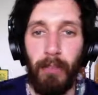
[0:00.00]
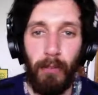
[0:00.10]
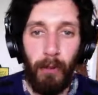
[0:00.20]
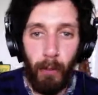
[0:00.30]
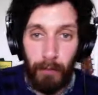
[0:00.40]

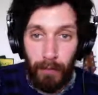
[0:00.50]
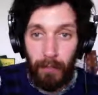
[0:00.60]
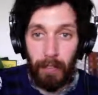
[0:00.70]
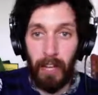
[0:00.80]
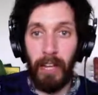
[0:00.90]
through with
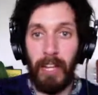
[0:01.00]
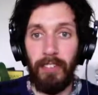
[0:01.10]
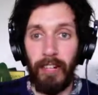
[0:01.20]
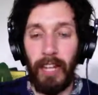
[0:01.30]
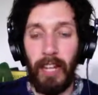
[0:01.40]
you
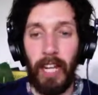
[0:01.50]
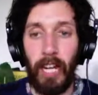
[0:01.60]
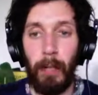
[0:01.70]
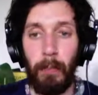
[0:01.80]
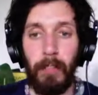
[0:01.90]
guys a
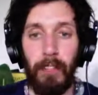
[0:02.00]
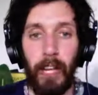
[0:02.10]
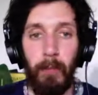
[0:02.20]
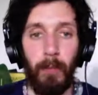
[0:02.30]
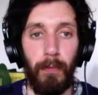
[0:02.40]
couple of
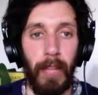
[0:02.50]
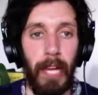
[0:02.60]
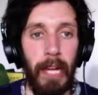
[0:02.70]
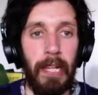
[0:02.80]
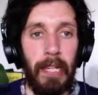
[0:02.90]
times with
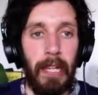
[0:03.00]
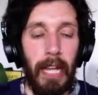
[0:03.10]
that.